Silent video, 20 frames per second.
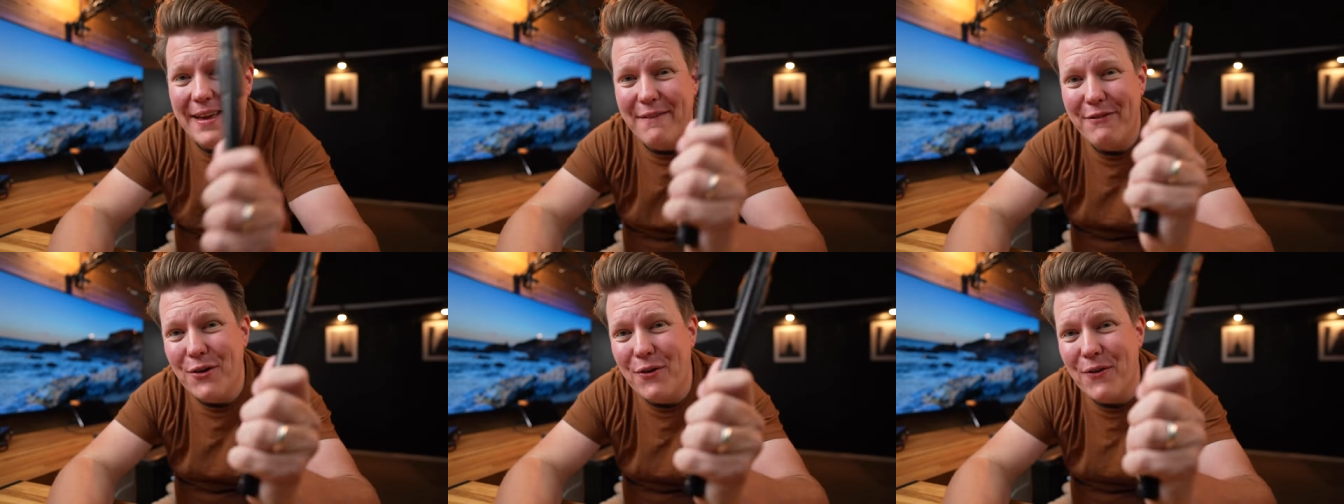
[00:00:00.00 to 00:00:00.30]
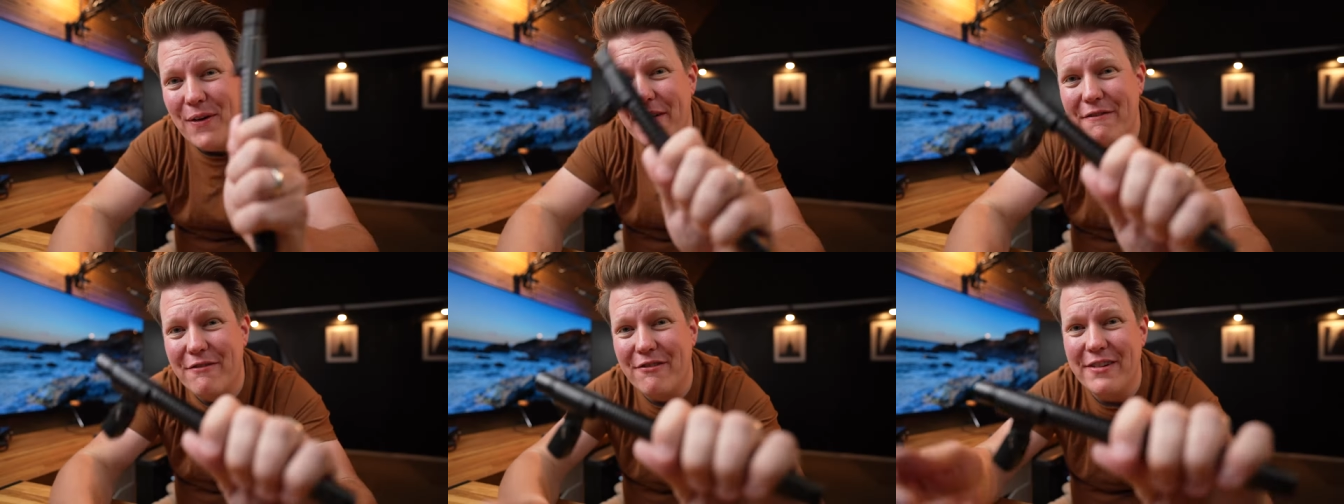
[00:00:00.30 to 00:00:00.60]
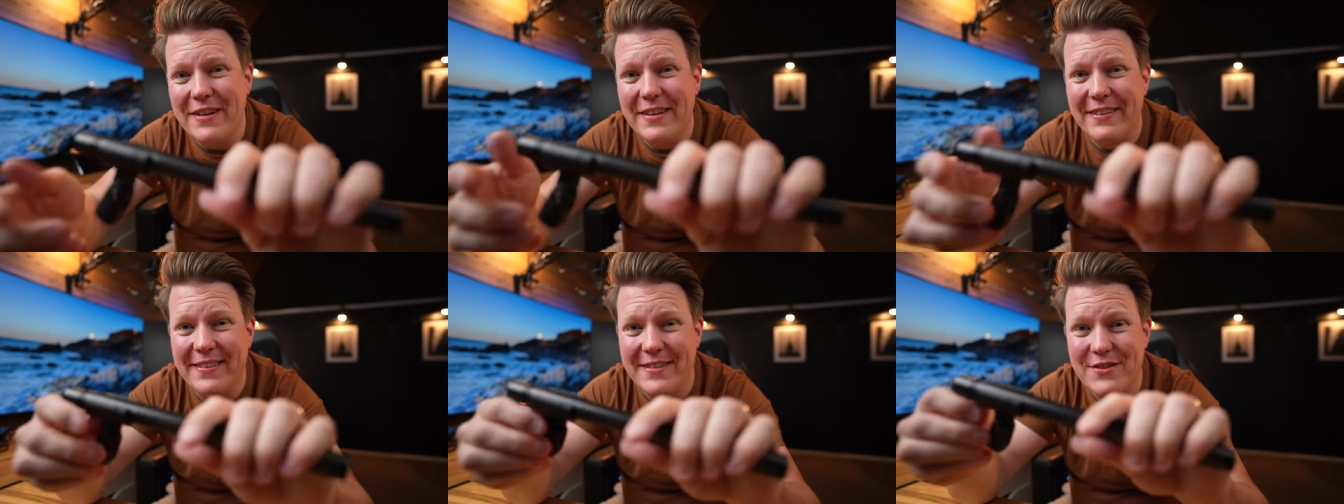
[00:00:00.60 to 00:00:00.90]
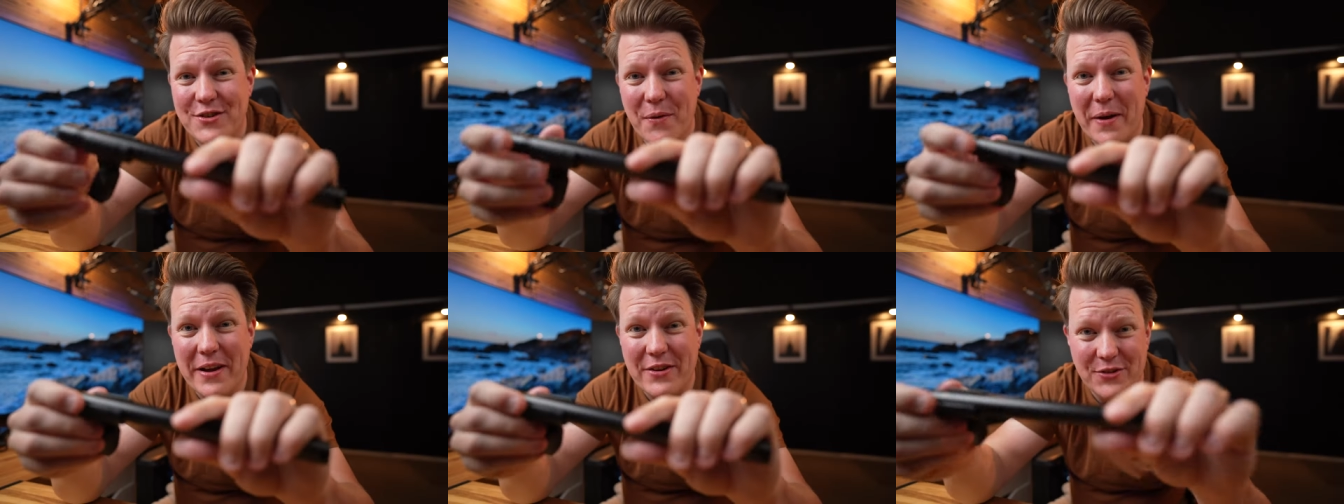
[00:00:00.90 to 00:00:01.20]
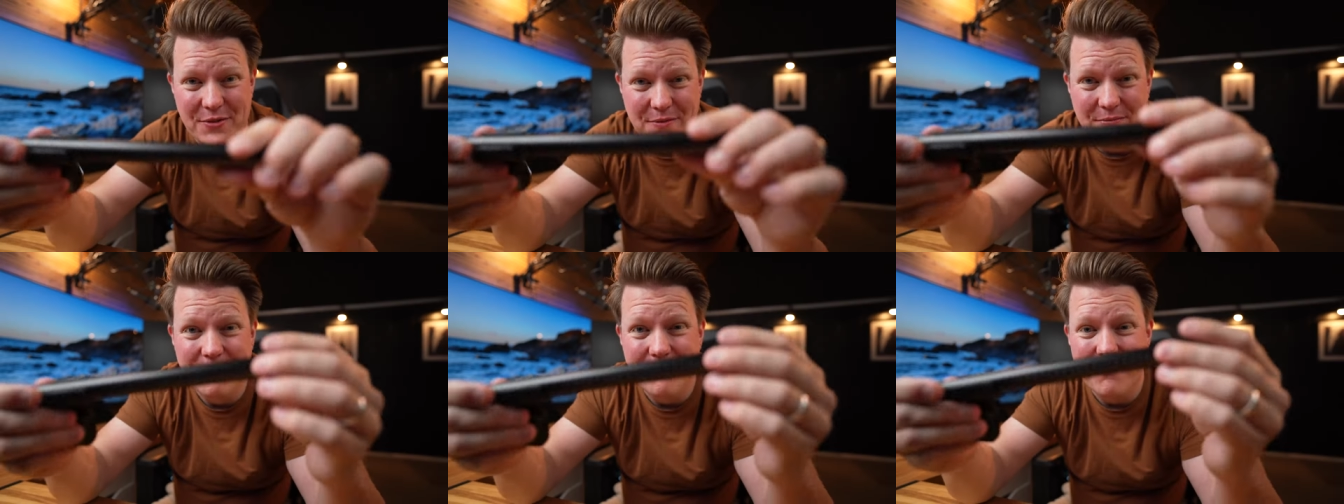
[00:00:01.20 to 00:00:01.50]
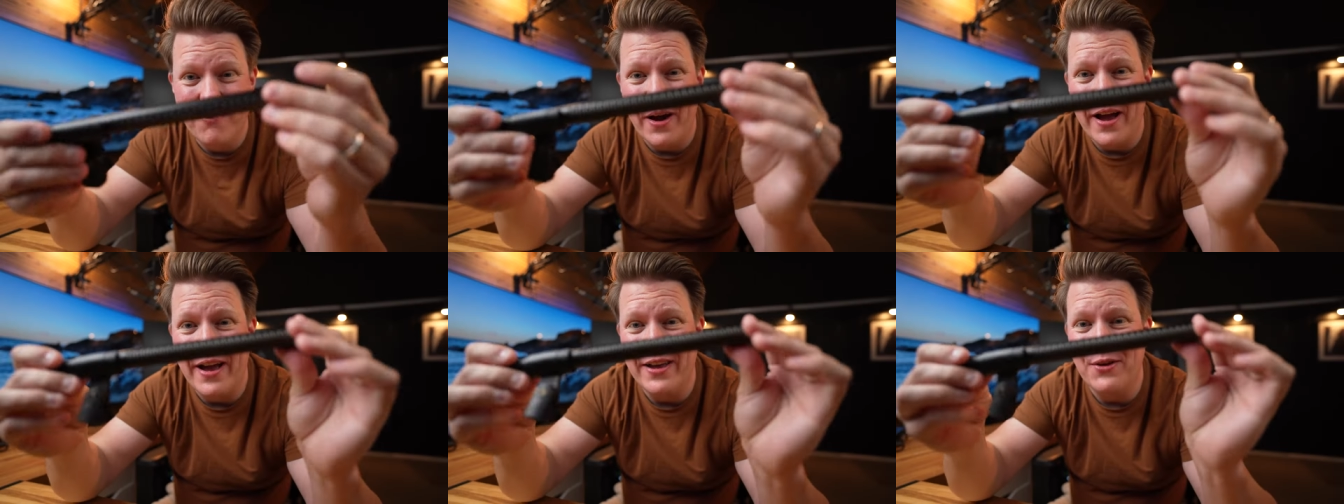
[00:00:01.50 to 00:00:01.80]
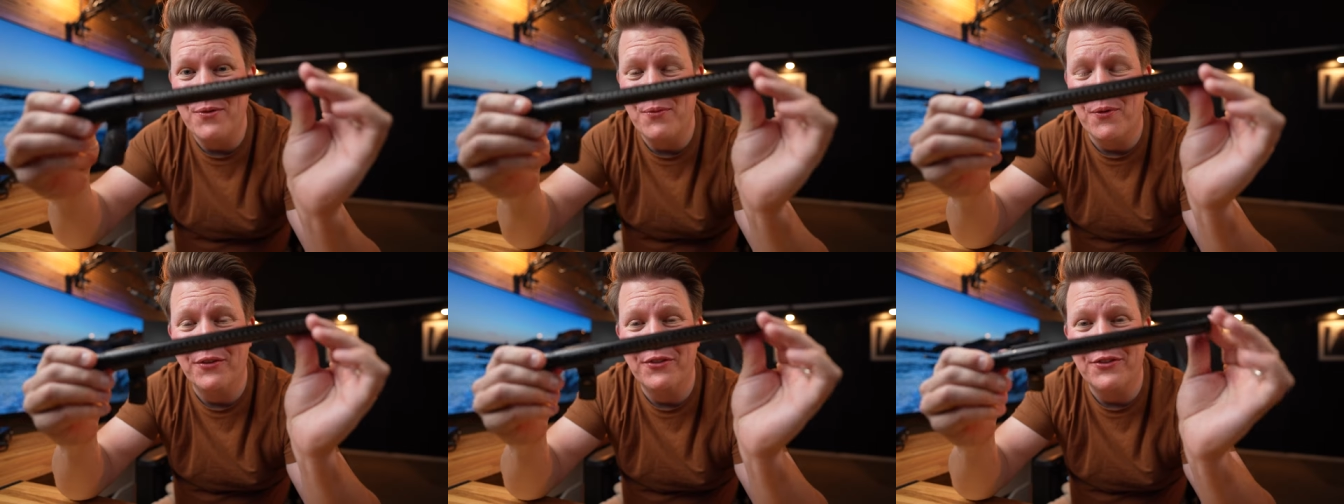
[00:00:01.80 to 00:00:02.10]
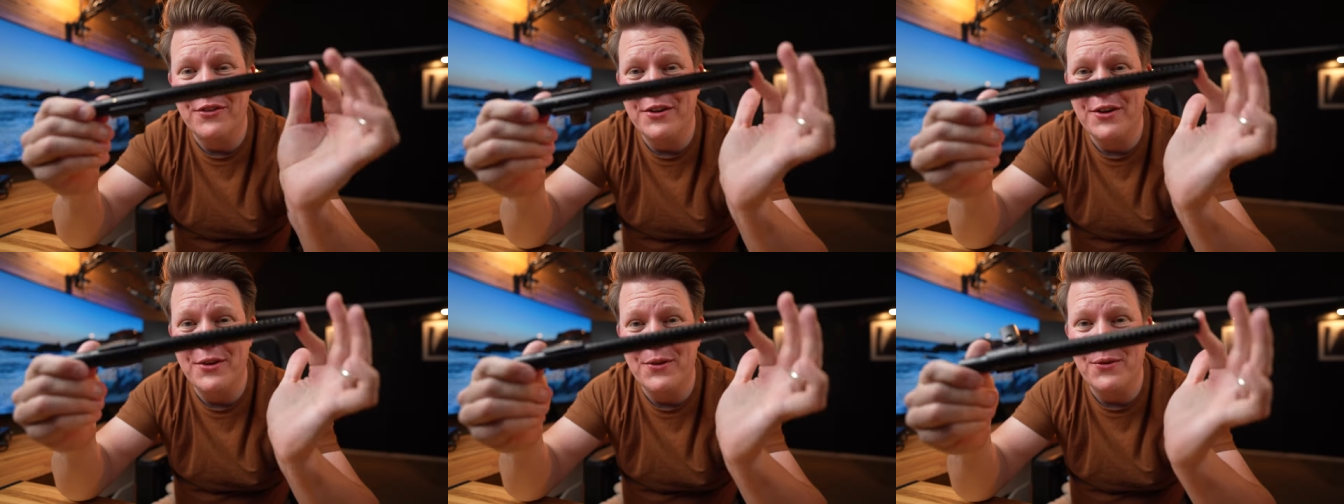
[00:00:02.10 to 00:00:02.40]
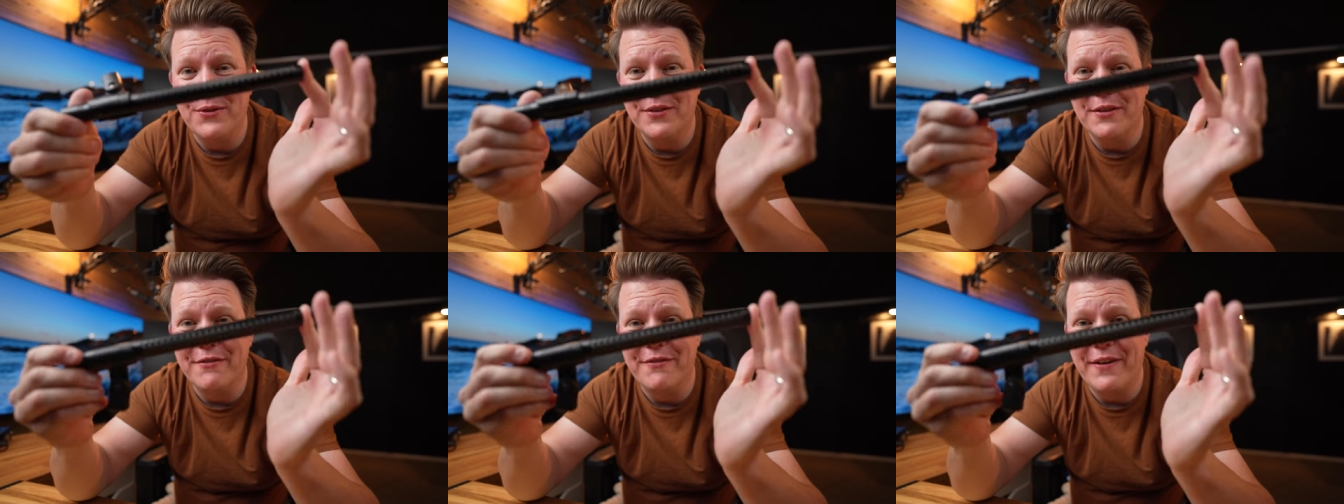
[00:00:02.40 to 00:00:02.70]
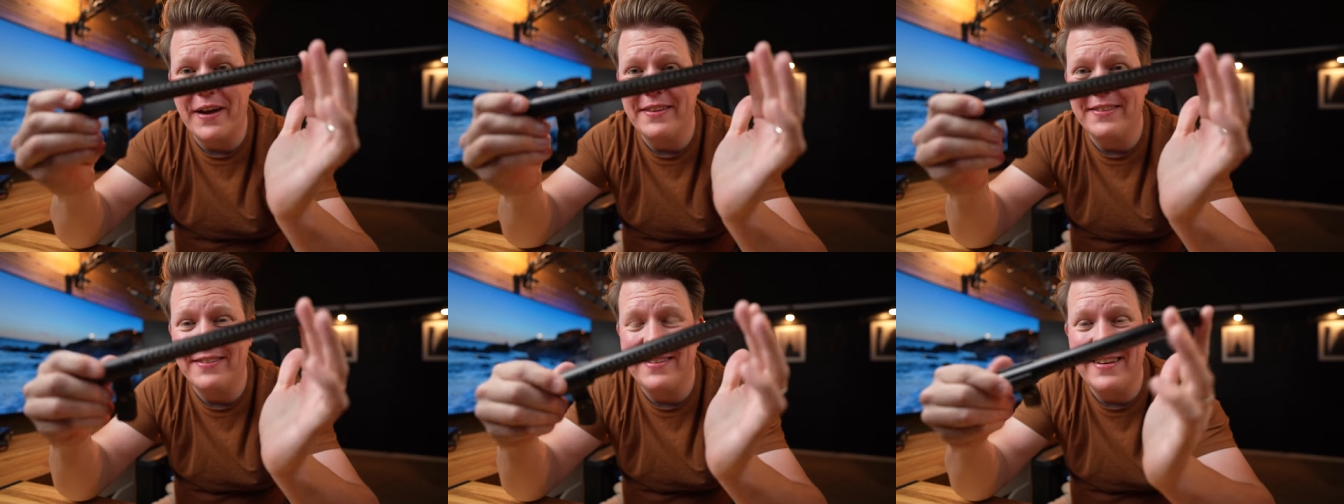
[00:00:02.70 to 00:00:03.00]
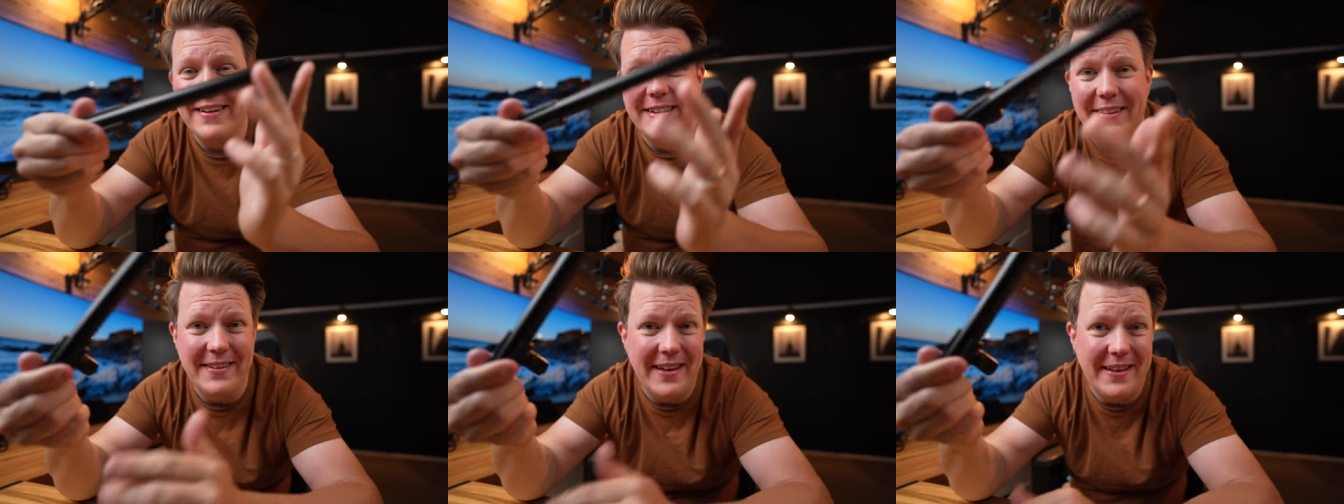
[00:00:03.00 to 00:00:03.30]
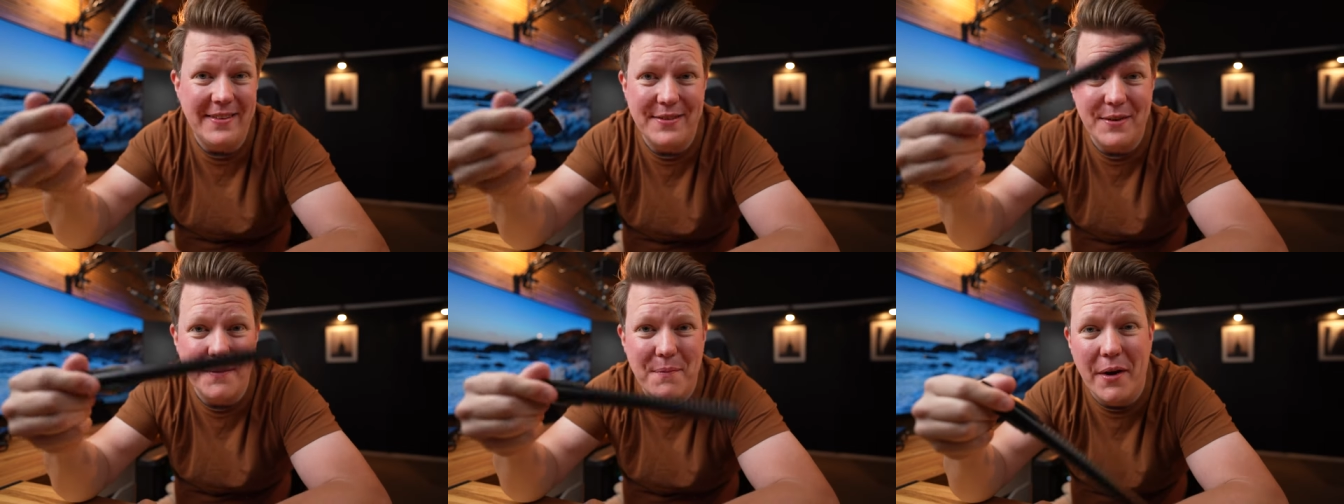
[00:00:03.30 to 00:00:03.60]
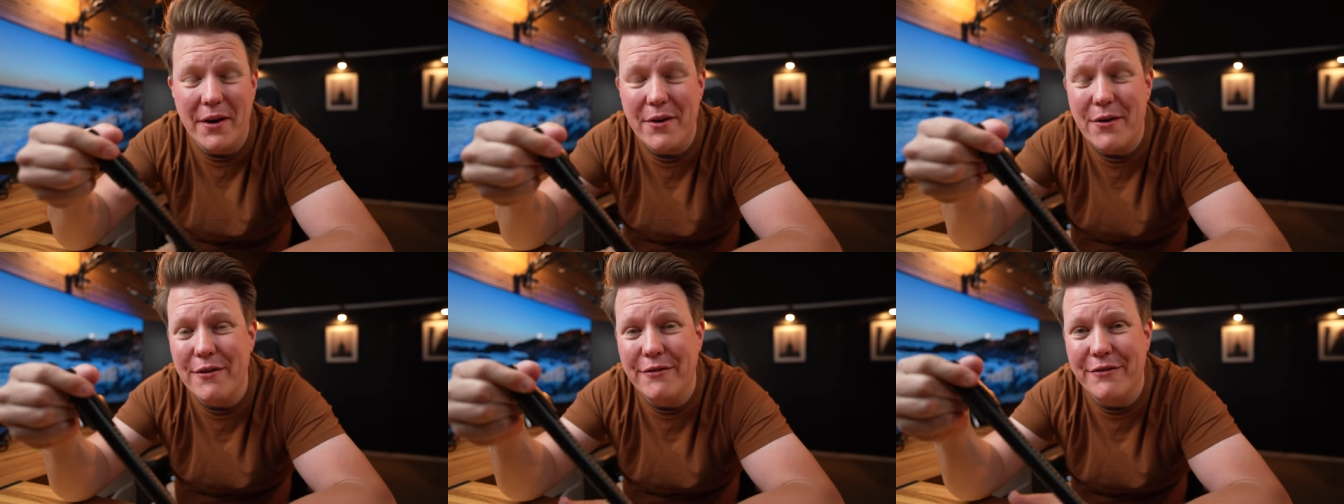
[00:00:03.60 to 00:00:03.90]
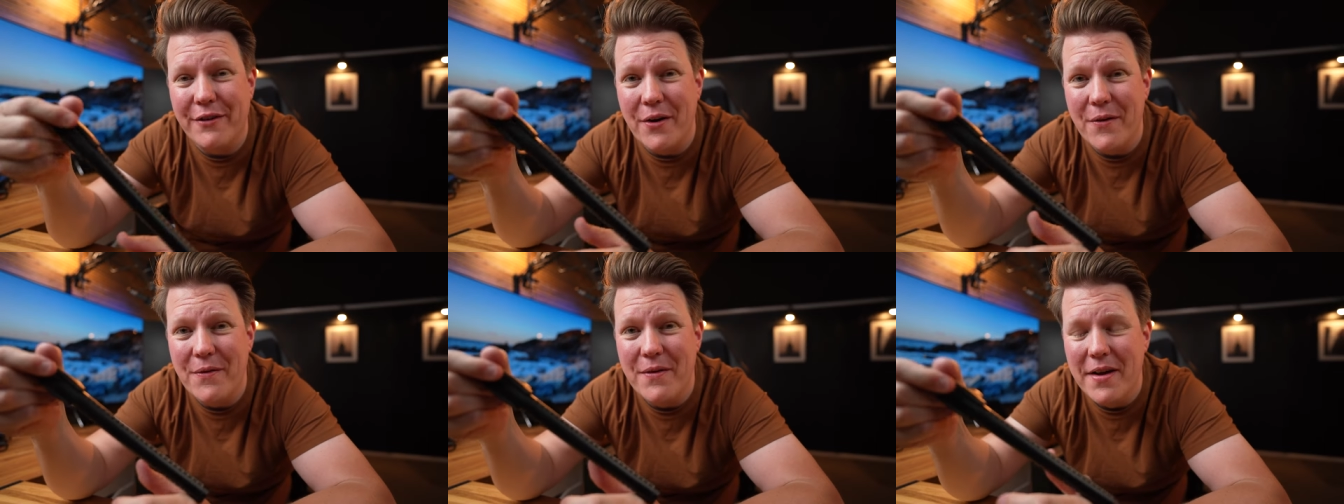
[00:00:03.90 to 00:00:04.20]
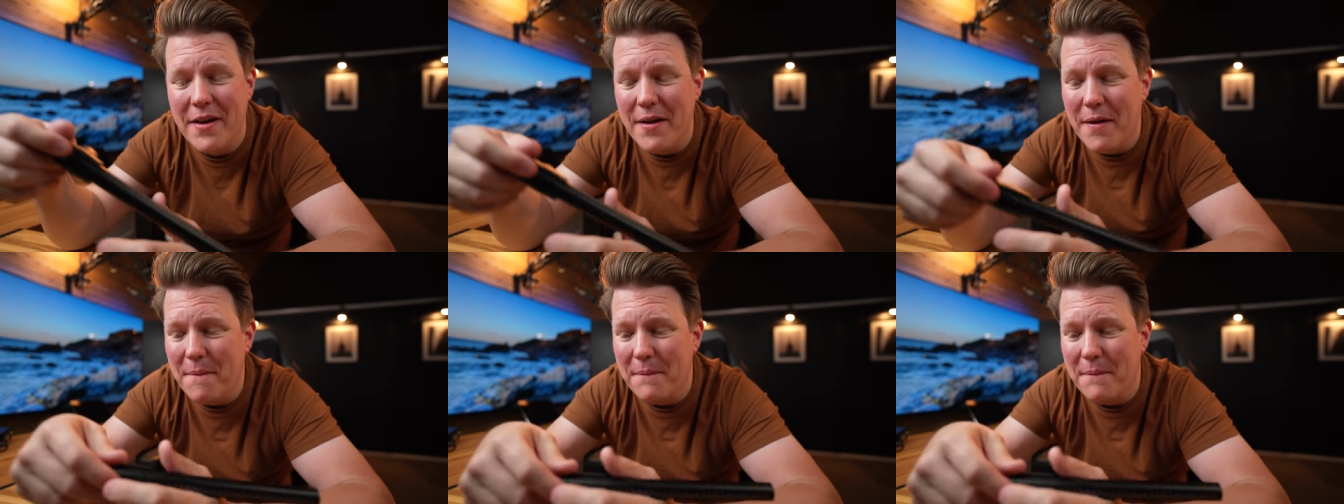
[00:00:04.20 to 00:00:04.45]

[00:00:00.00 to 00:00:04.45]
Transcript: If you're ever in a situation where you want to use a fancy condenser microphone